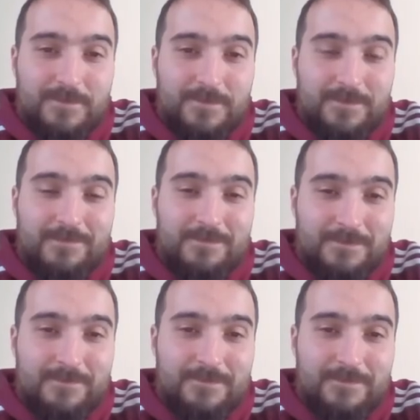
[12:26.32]

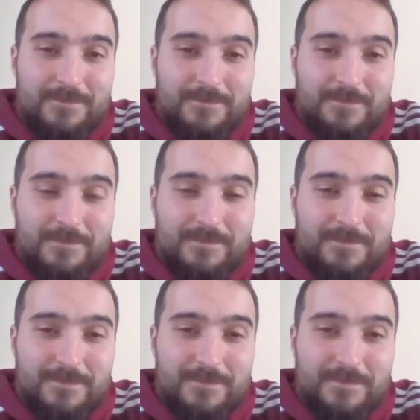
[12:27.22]

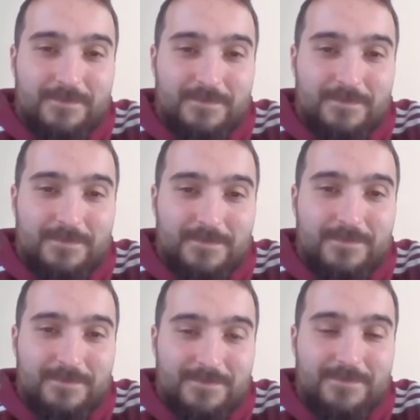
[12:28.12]

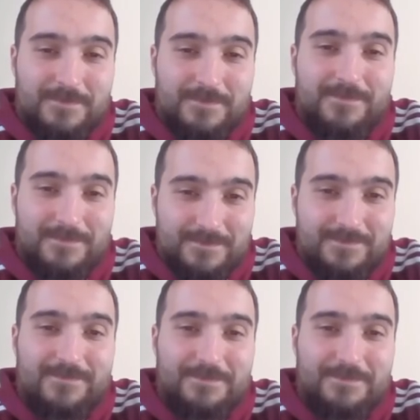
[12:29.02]
The person shown says nothing.